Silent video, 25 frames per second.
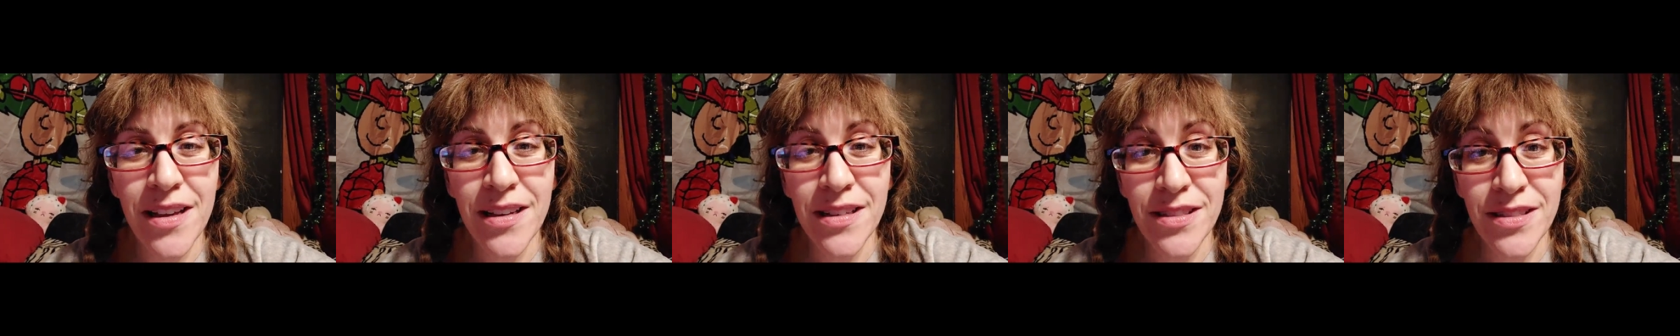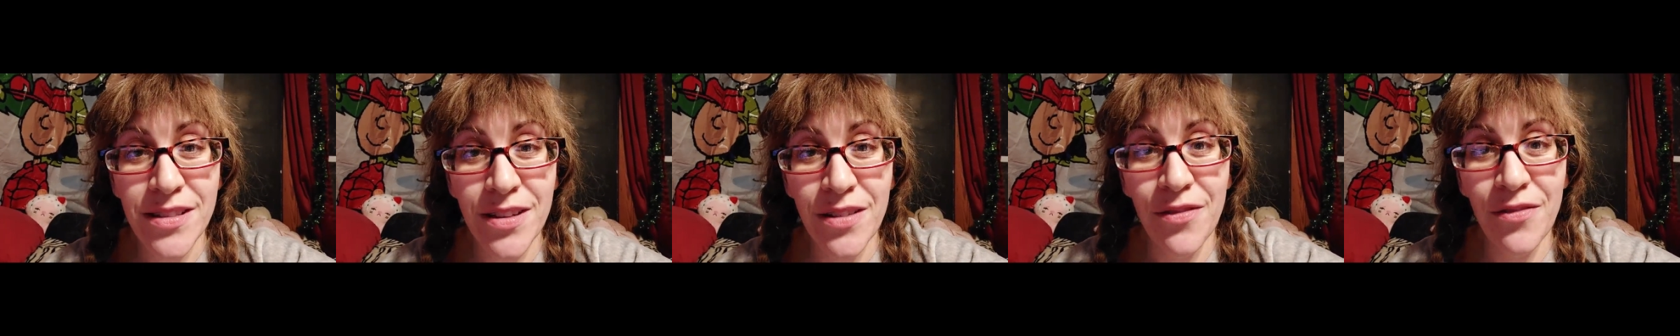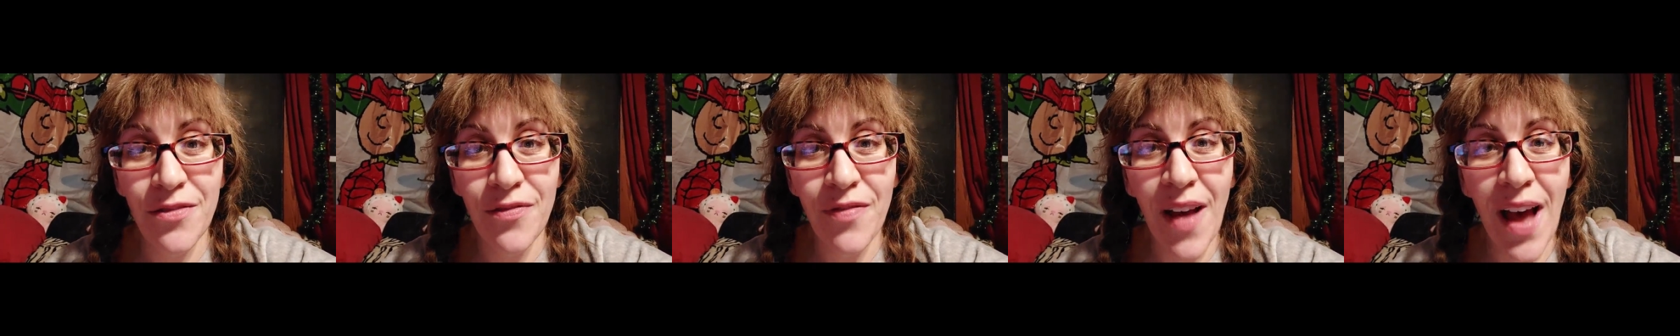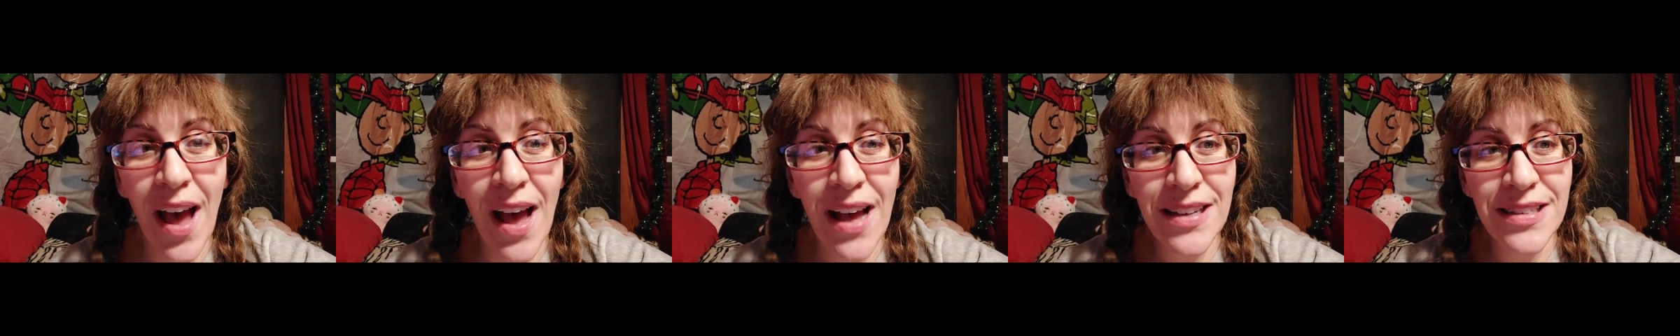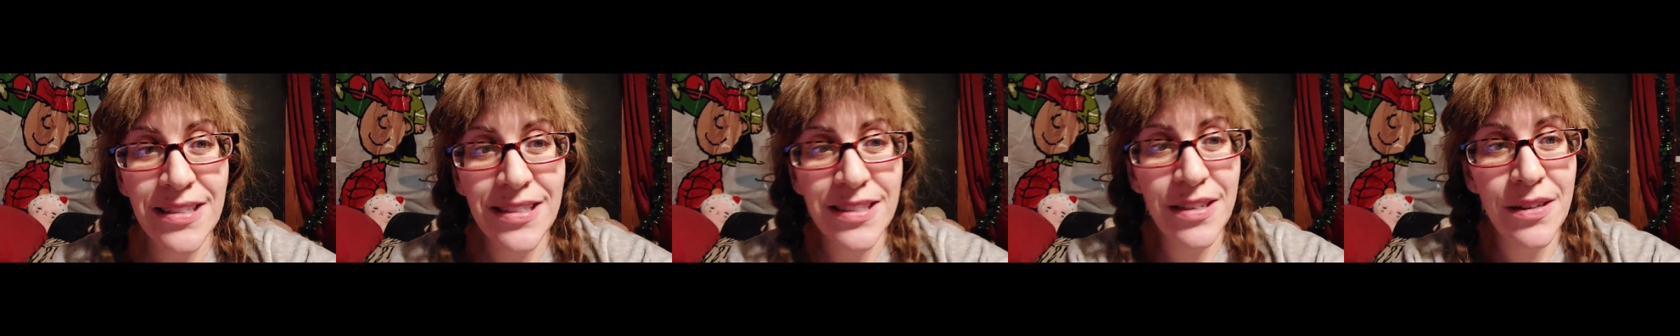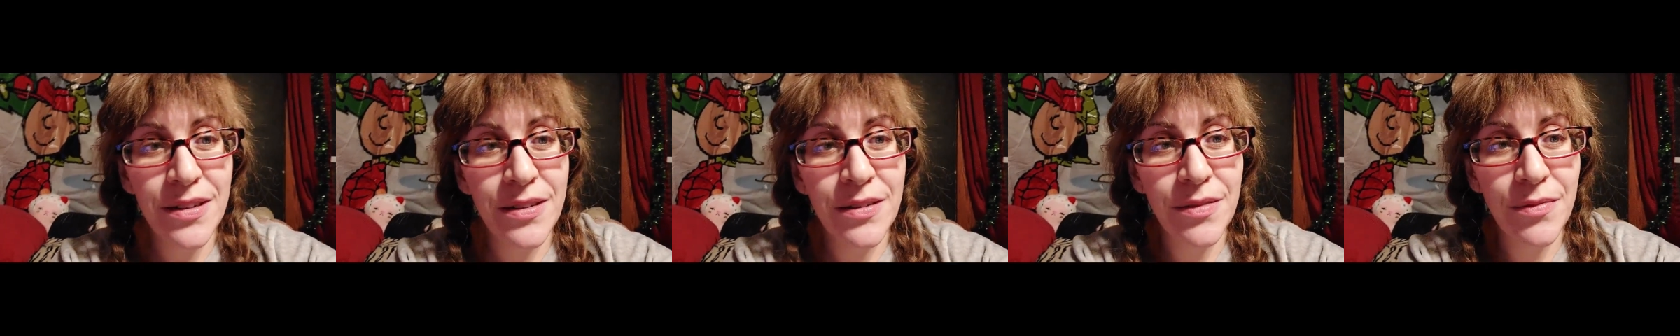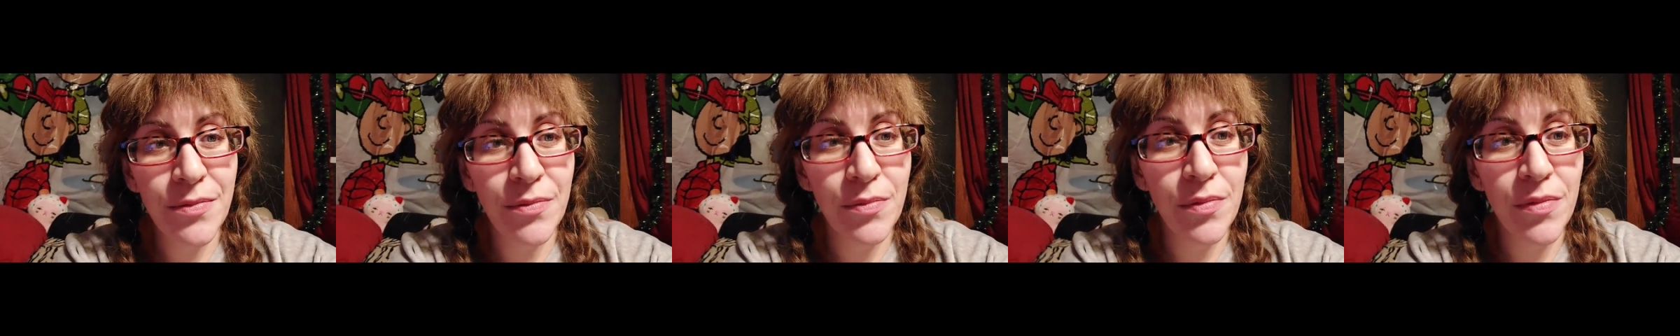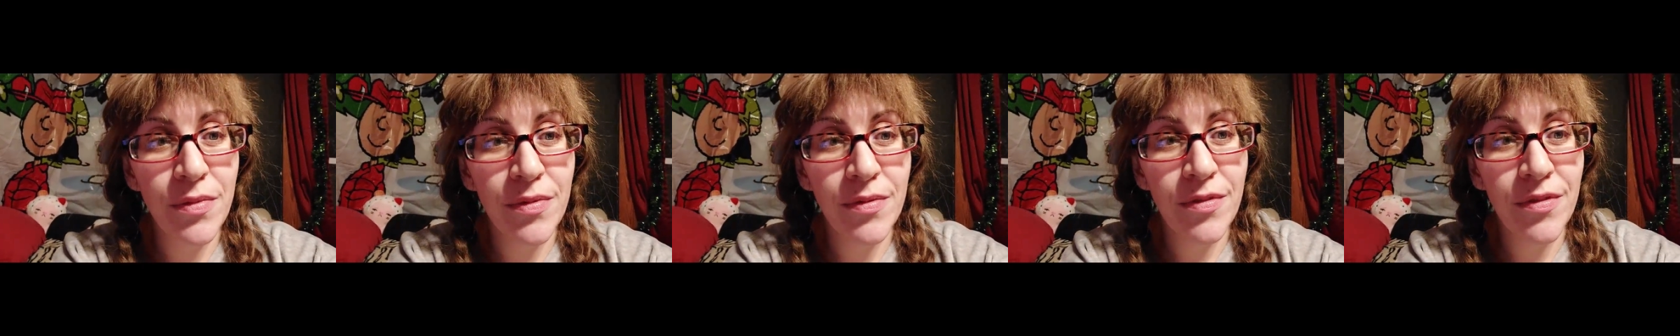so fast, and
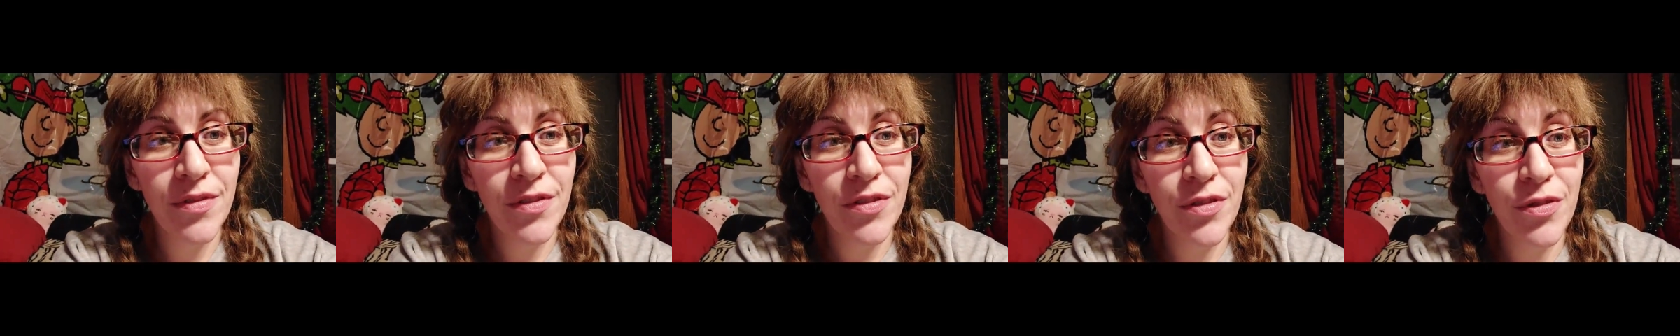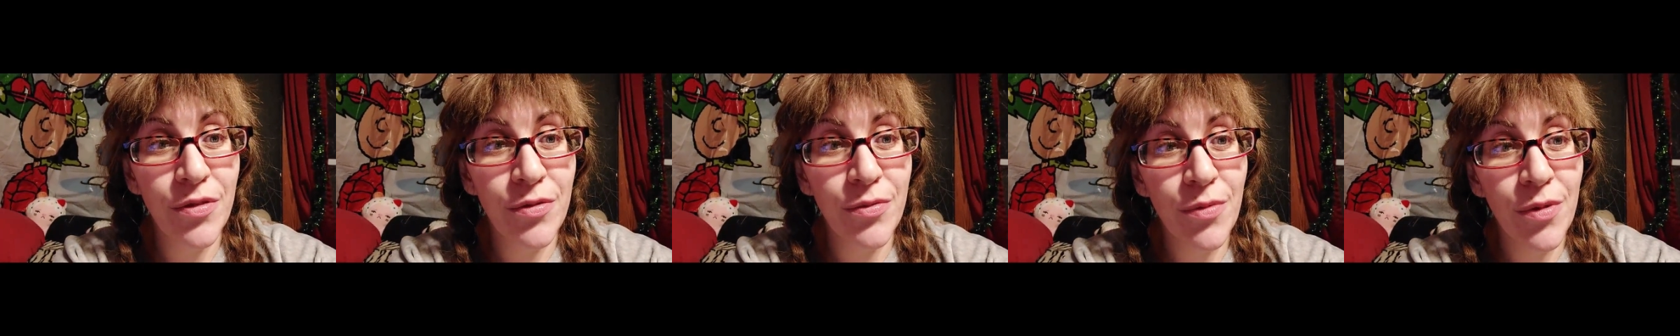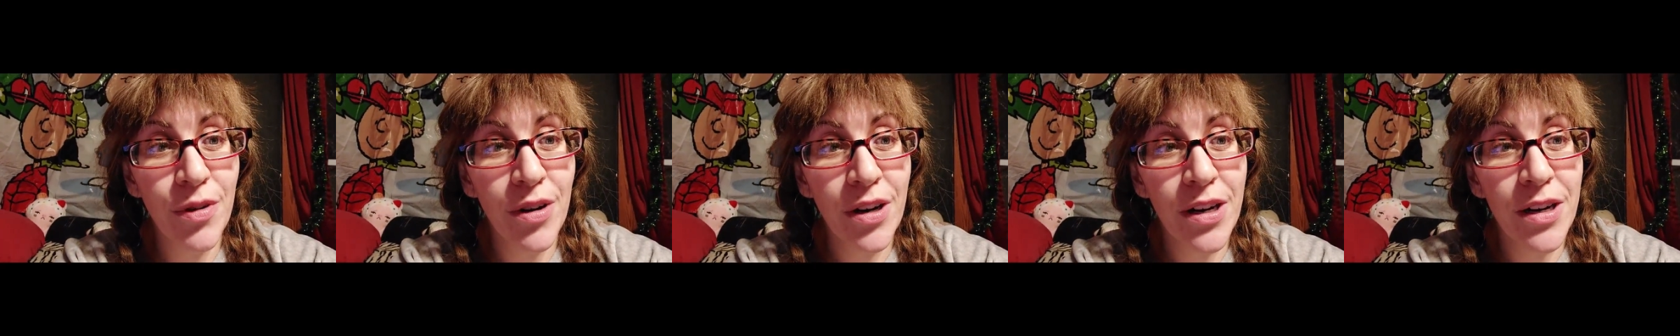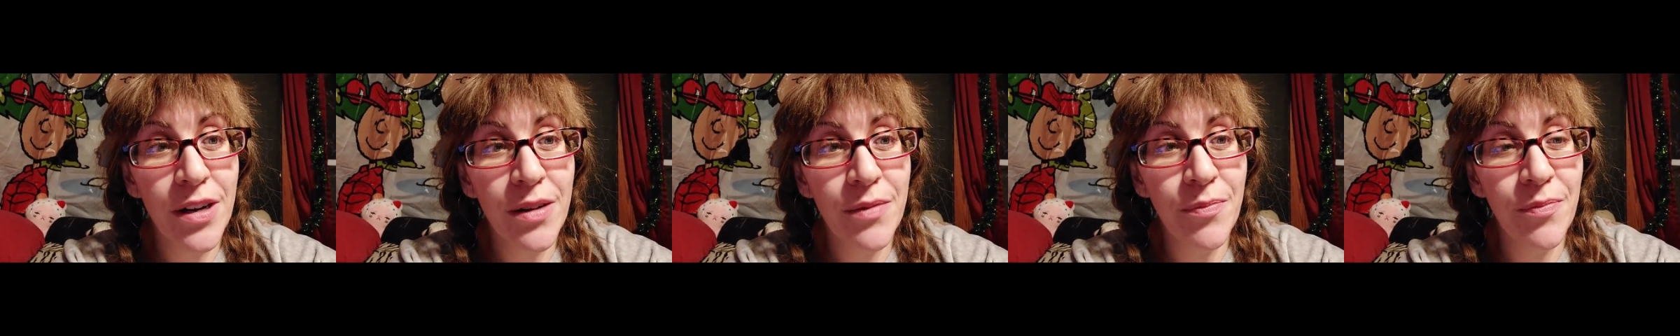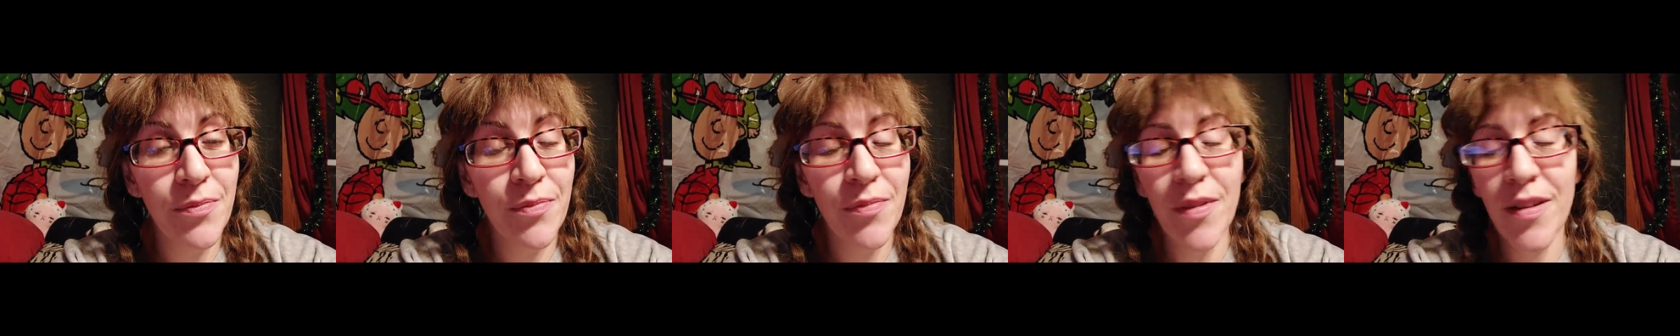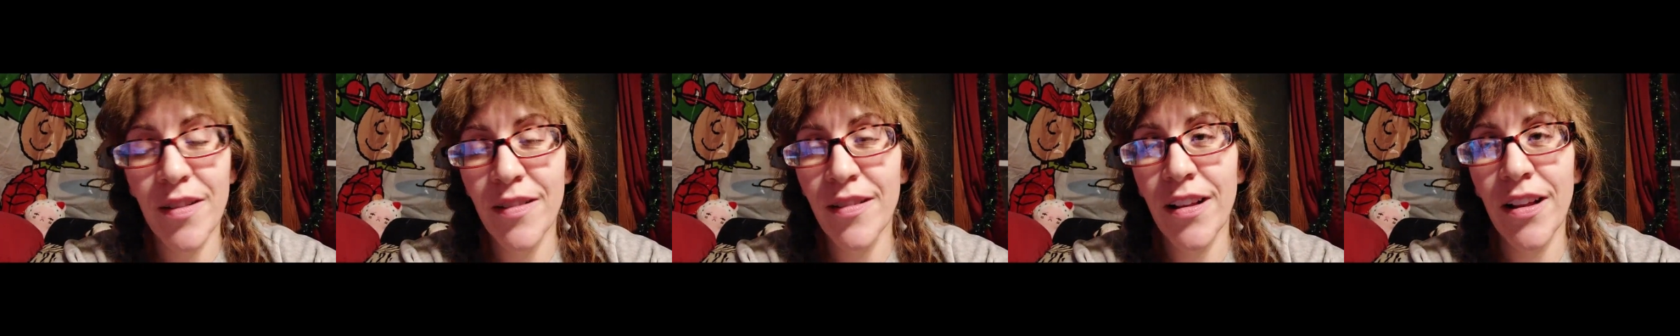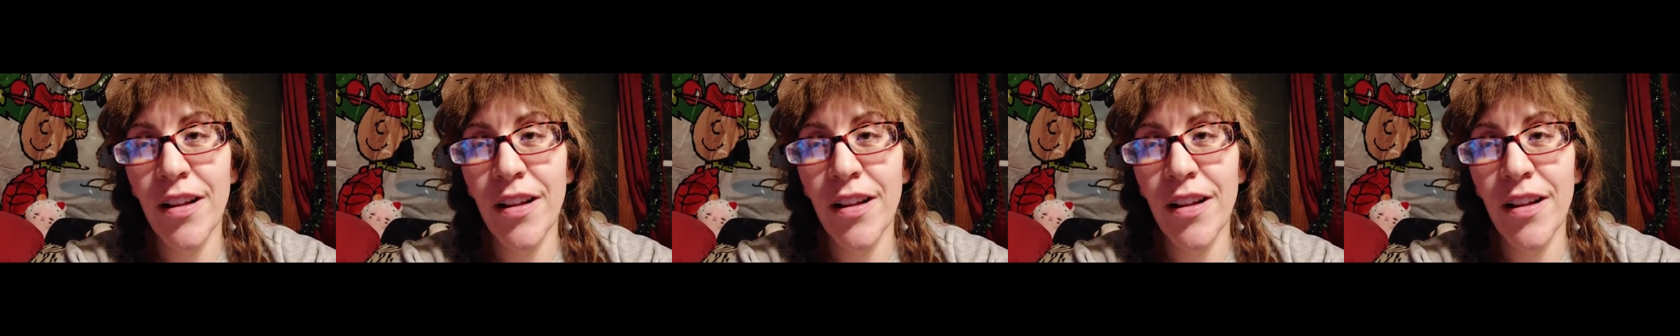soon it's